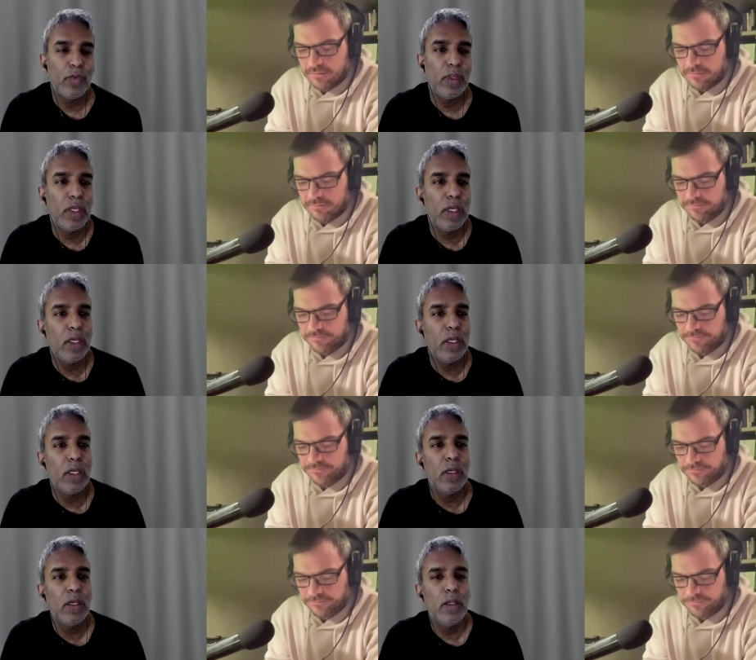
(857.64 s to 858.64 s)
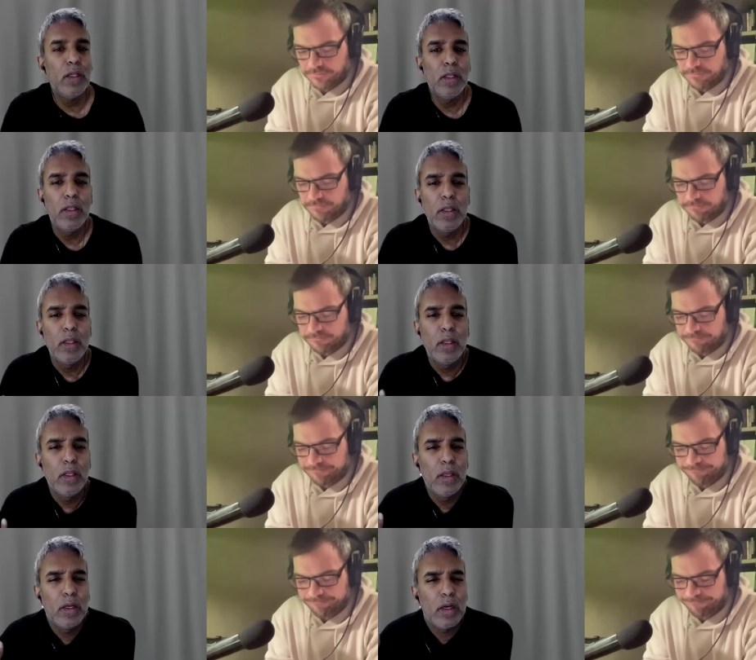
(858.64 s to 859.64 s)
Speaker 1: the
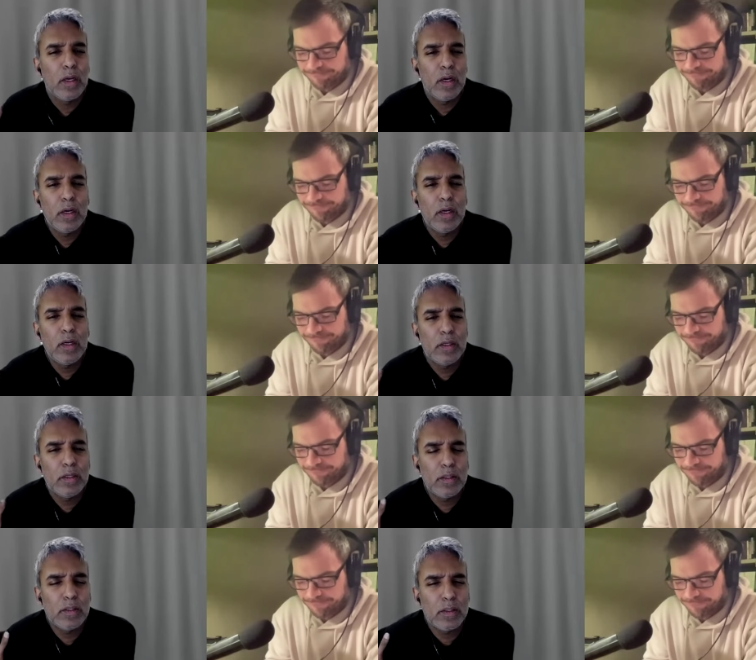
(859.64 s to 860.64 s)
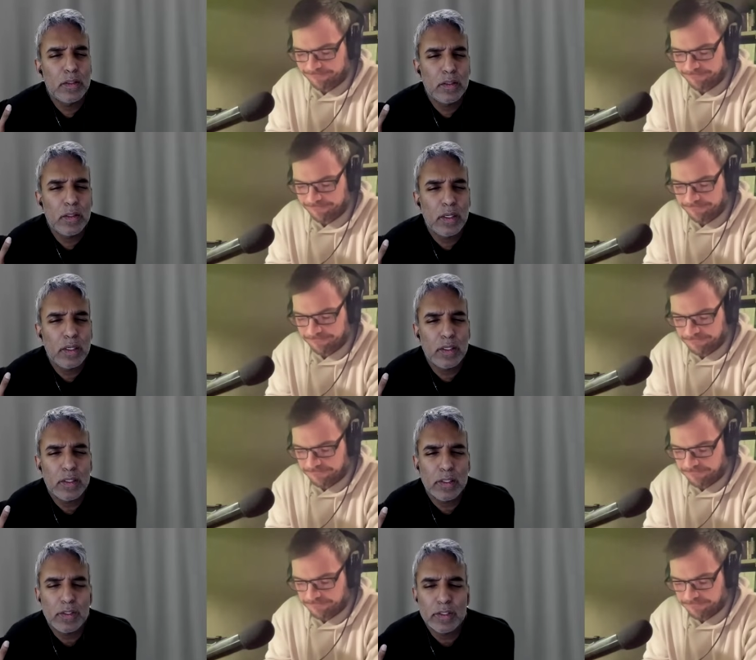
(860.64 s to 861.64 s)
uh I
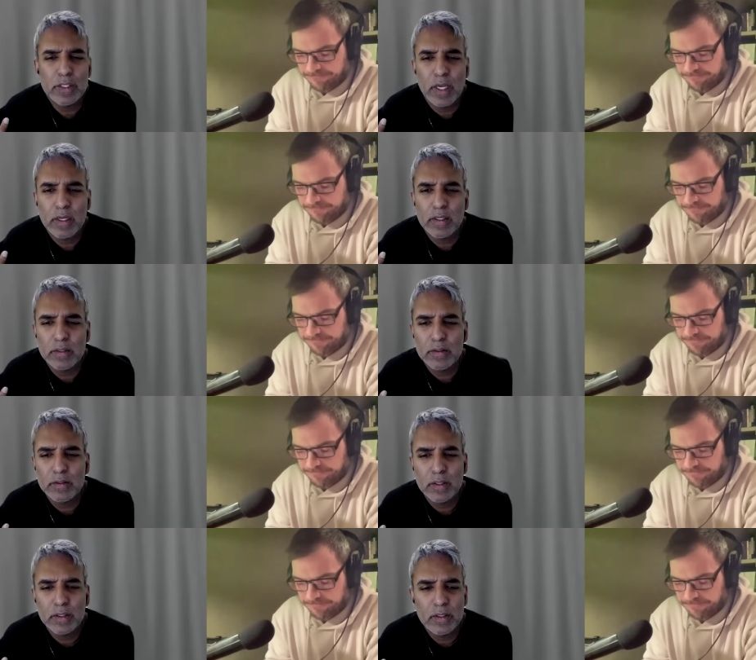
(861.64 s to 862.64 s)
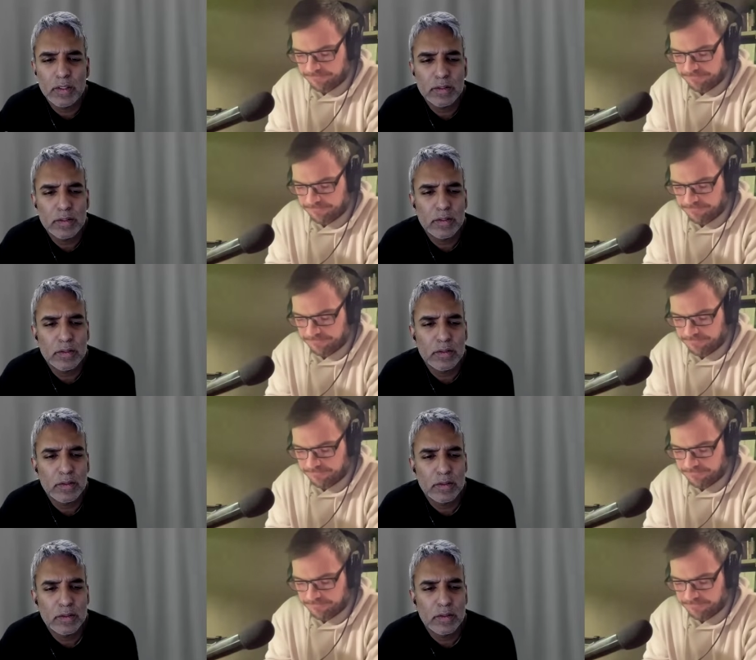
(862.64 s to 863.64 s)
just had it. I lost it.
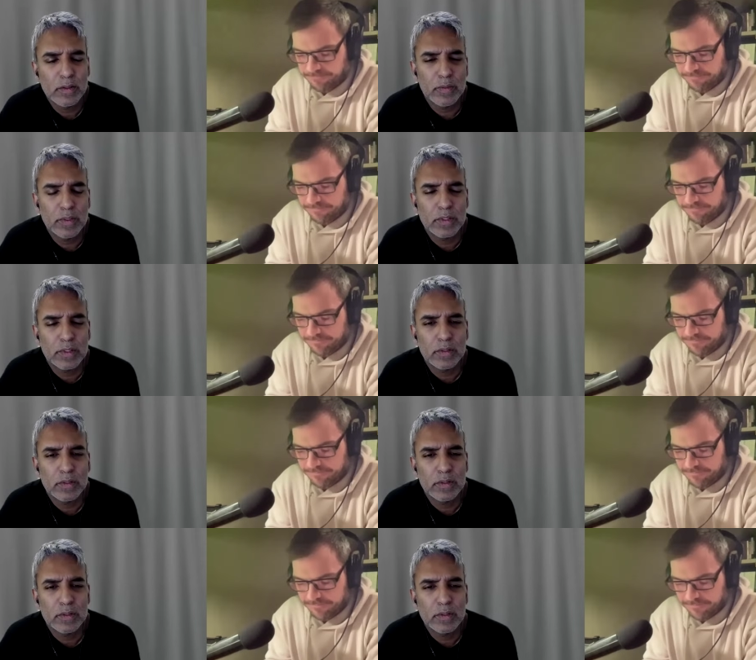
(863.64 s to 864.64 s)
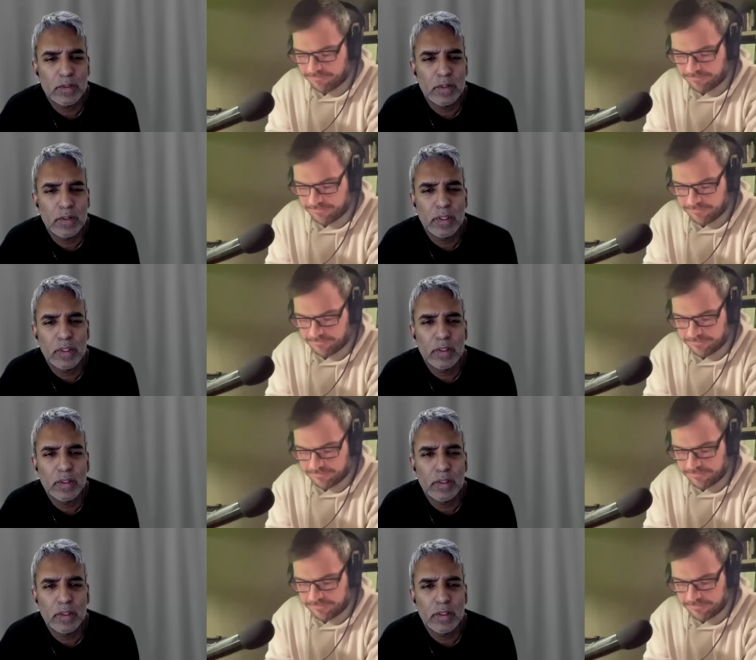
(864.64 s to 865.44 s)
It was the